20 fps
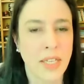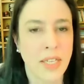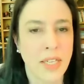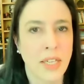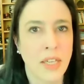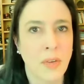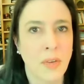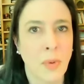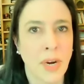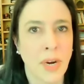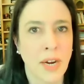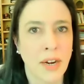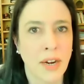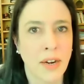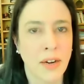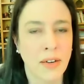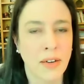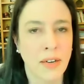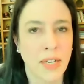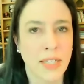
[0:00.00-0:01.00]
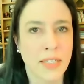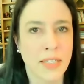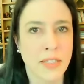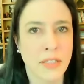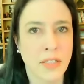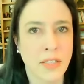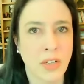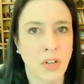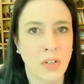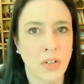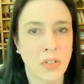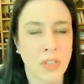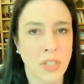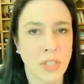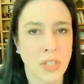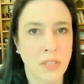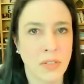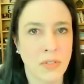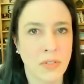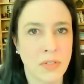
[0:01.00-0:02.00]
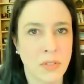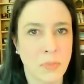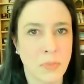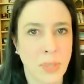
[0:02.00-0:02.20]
Mm-hmm. Where it's zoned to